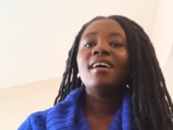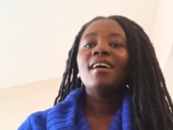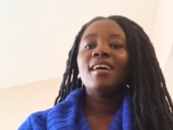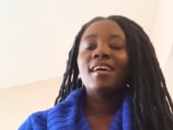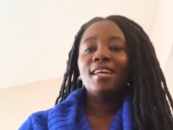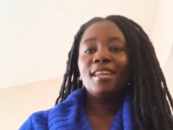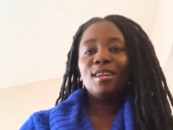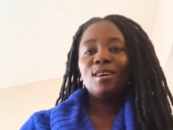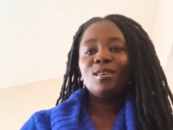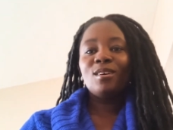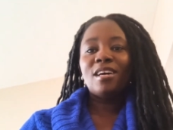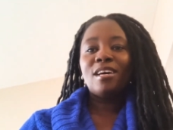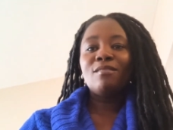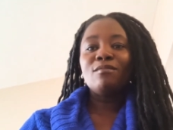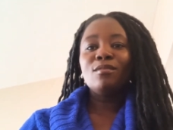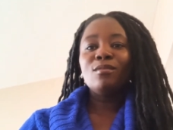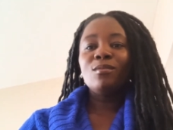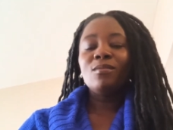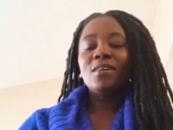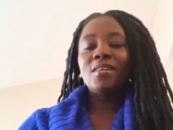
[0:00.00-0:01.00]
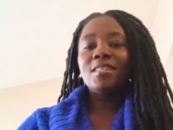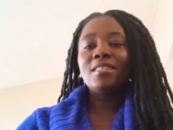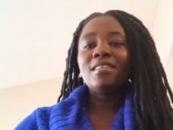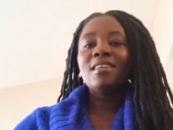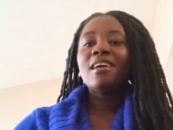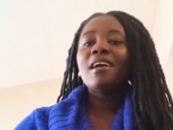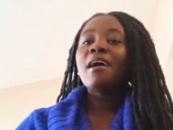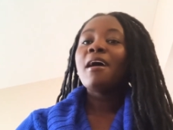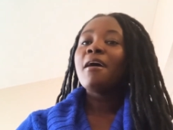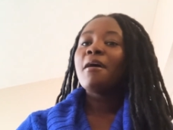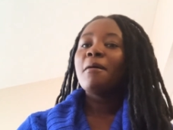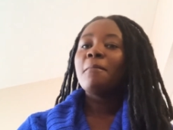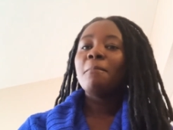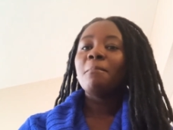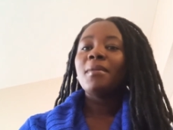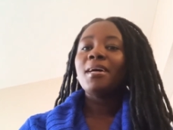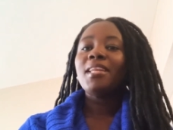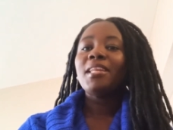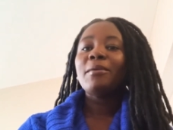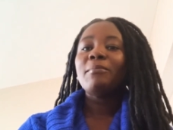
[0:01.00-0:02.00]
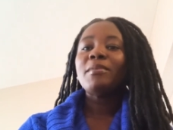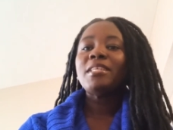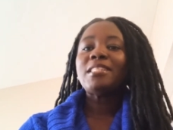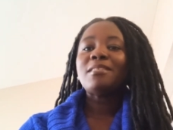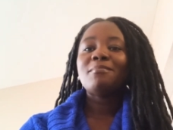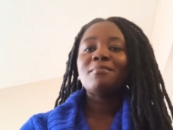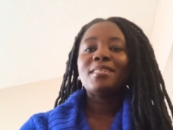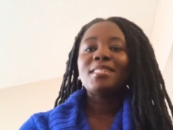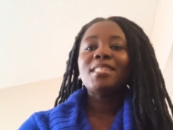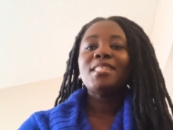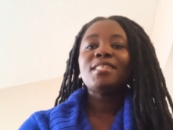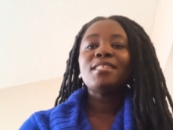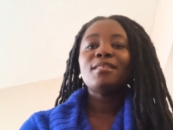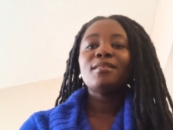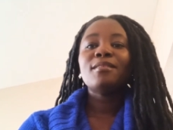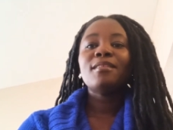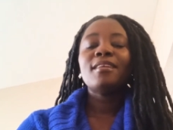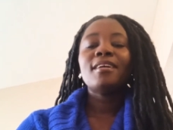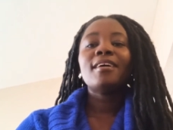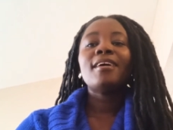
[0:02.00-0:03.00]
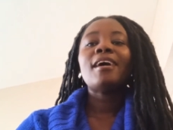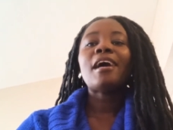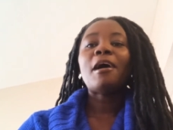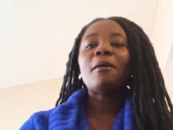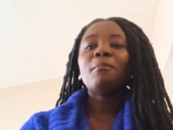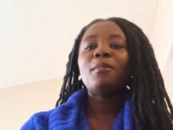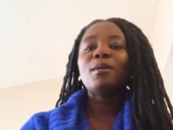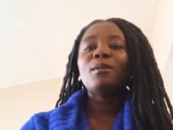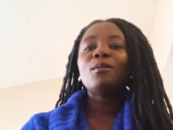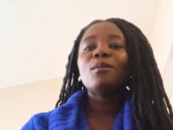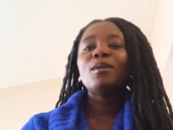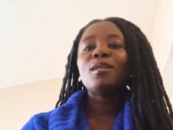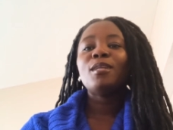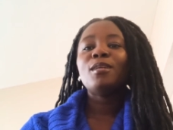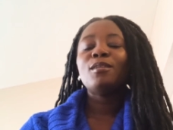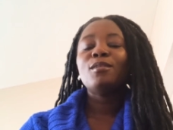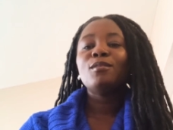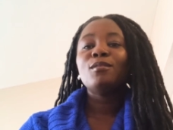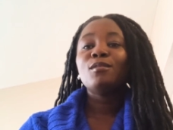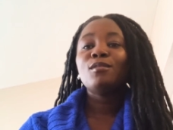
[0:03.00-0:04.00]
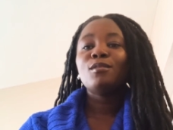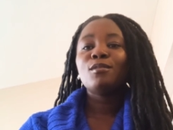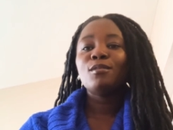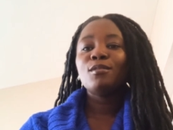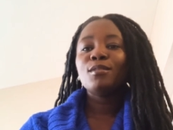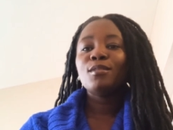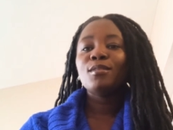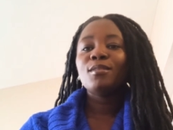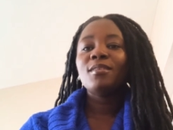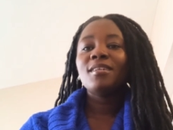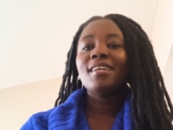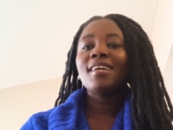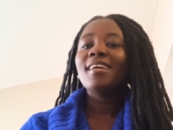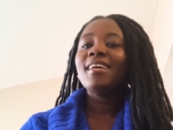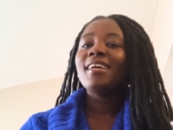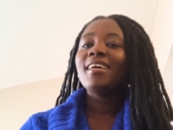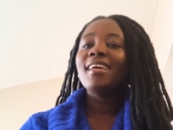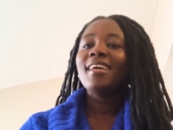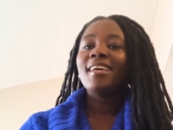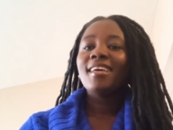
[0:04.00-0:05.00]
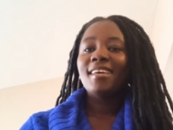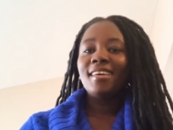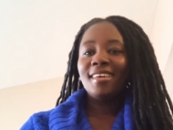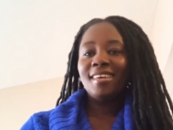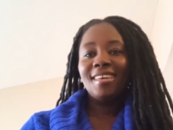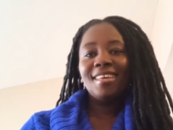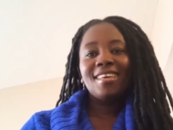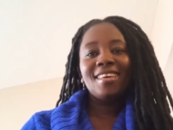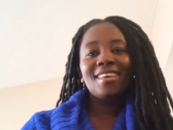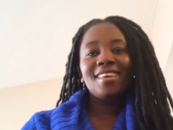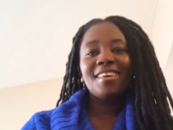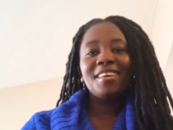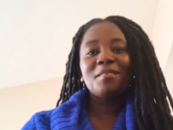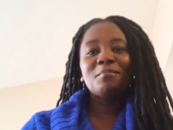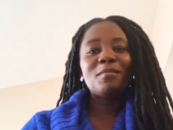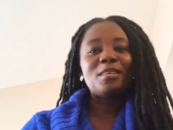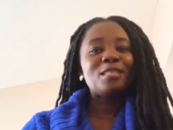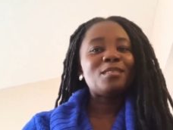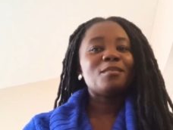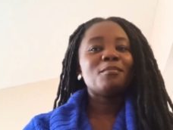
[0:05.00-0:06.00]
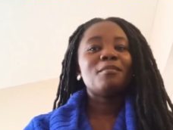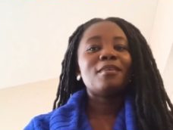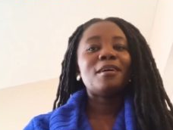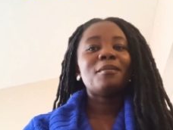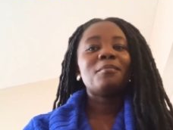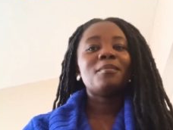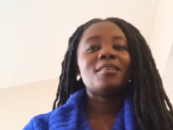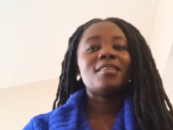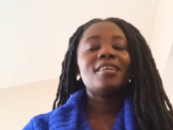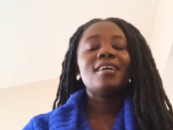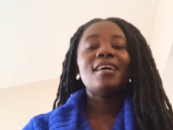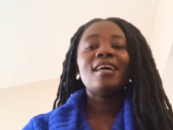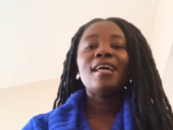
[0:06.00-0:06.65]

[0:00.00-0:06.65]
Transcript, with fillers: Hello everyone, my name is Matilda Amakonedu Tutu, aka Miss Obaapa.